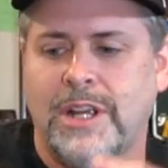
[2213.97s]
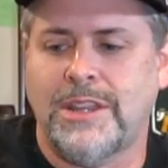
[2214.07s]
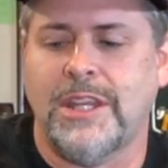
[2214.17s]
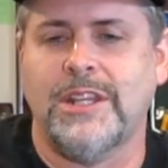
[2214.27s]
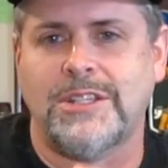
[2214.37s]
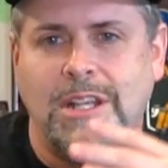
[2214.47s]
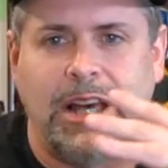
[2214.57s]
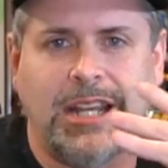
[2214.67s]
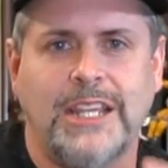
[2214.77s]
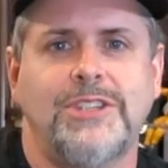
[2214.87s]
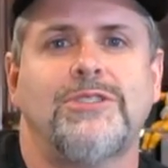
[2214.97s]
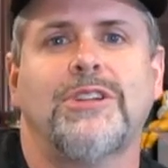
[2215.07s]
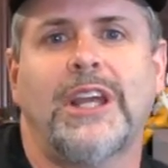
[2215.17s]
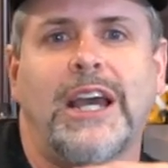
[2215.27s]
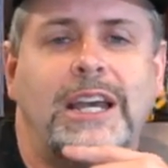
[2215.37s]
I think it's a lot easier on
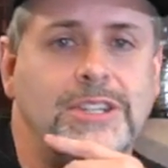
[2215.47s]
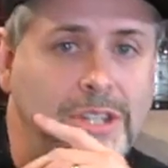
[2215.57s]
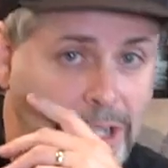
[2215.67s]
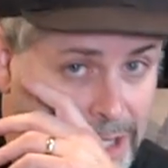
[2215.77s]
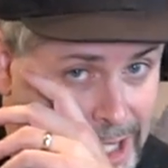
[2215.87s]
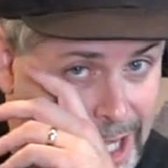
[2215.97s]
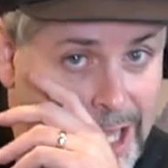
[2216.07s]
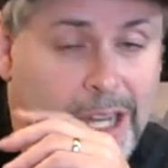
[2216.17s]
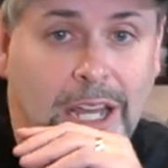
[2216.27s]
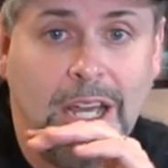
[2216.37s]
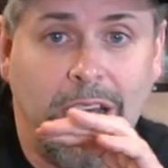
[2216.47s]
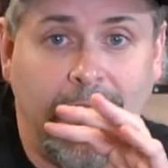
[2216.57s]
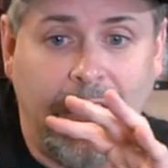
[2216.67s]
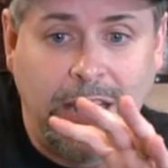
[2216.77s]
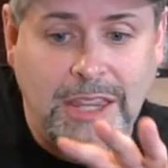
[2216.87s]
the eyes to look at.
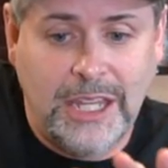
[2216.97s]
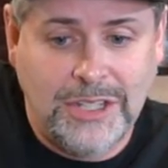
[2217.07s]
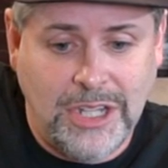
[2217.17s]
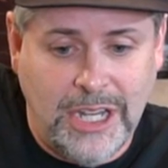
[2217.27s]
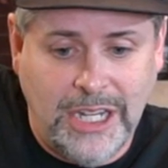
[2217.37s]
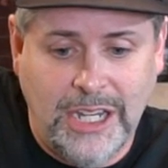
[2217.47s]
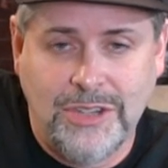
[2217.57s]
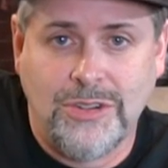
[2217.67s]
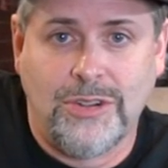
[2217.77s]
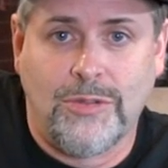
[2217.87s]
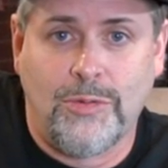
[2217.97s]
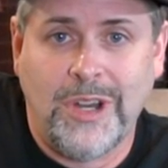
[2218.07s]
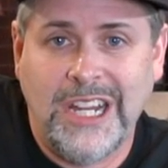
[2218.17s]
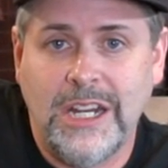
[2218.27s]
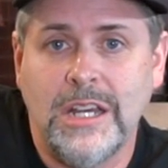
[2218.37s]
I think it's a lot easier to
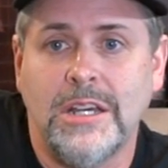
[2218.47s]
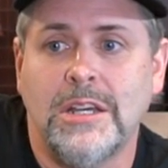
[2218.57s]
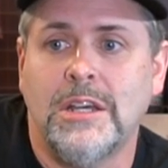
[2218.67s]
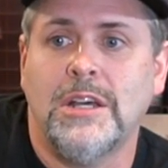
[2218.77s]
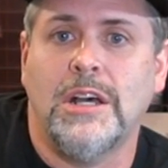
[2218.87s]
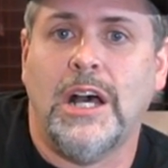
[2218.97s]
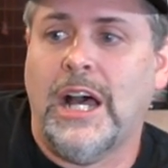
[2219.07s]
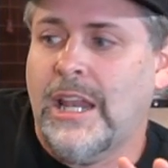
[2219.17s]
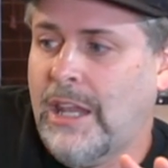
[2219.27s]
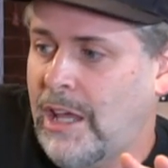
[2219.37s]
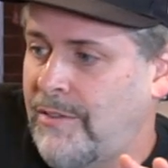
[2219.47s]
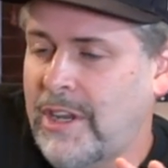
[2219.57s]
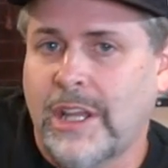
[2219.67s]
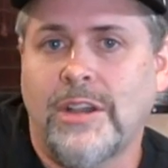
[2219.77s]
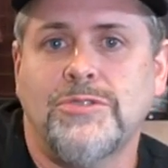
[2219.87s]
read. I love that
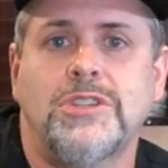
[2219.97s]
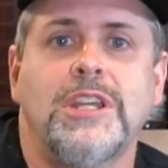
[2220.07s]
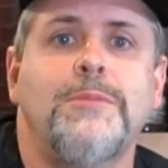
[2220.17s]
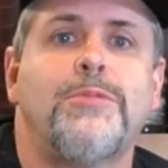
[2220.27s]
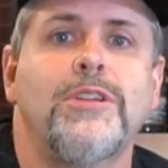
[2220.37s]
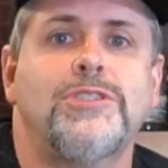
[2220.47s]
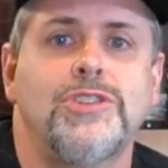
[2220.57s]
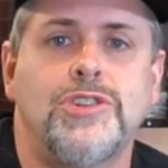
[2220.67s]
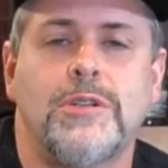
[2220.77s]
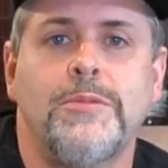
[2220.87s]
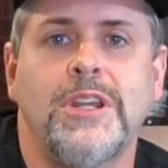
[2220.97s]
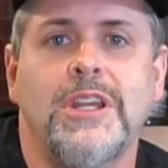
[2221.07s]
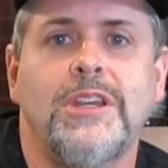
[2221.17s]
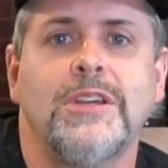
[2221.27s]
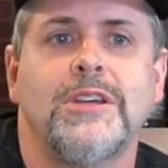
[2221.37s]
it goes deeper into
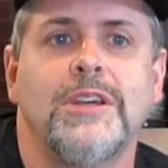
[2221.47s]
Germany.